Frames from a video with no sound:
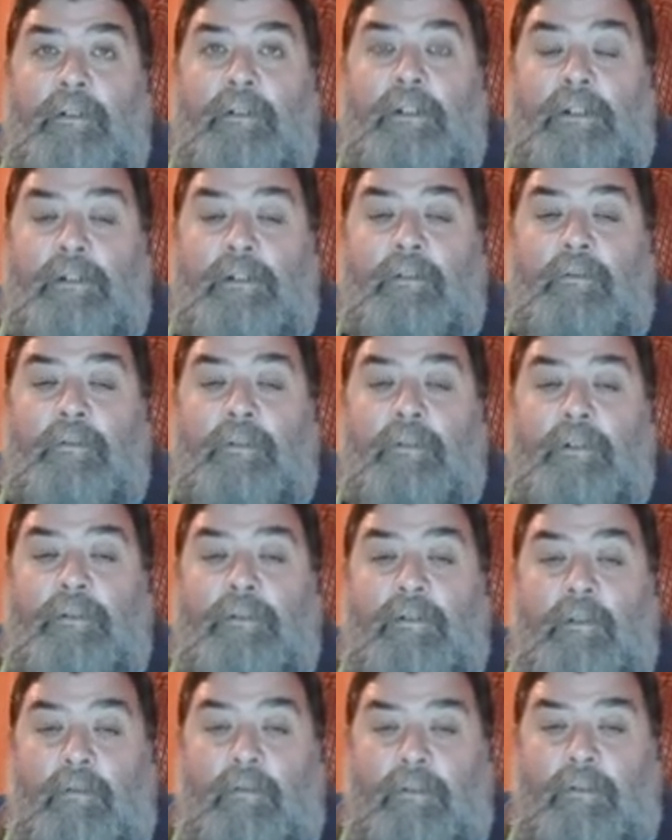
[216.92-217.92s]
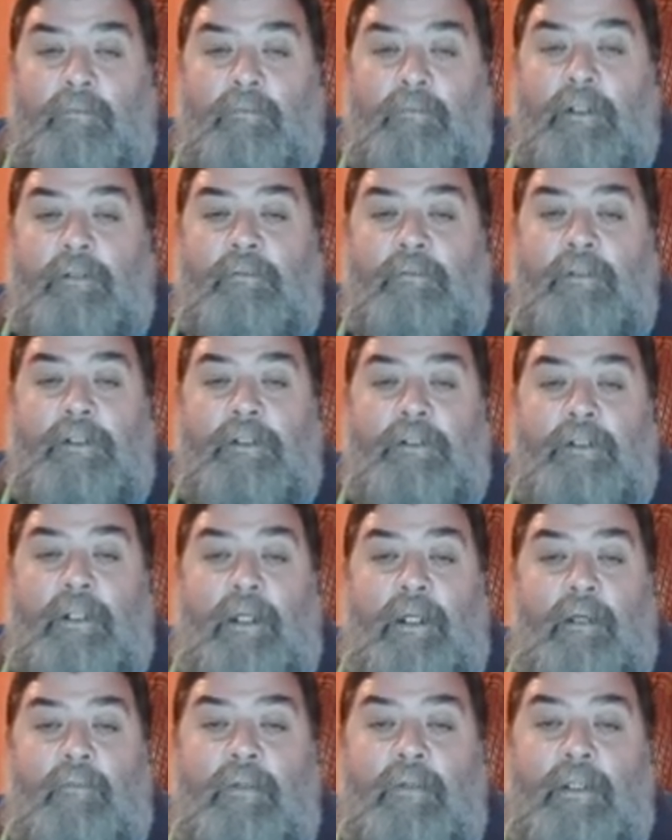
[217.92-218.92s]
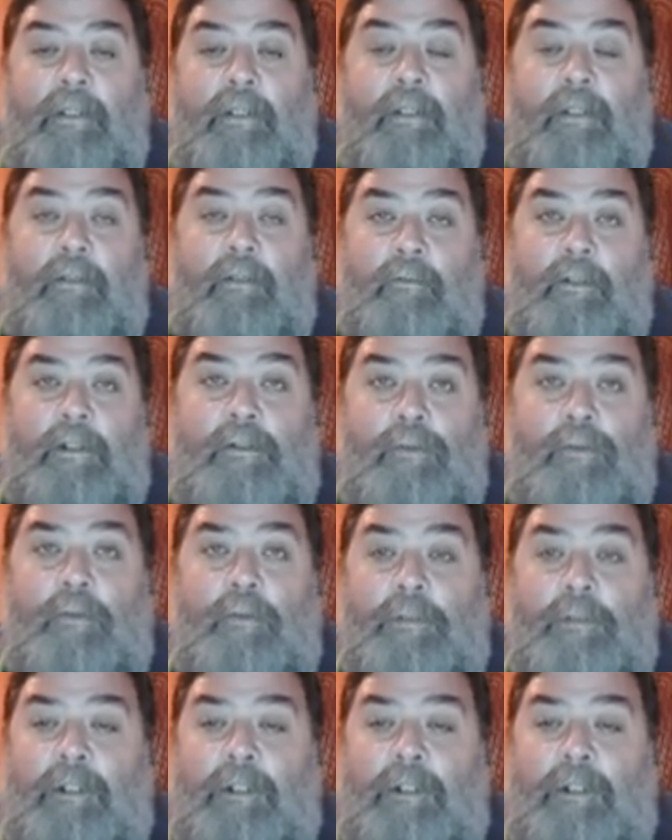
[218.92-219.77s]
list on the Migration Hub, which will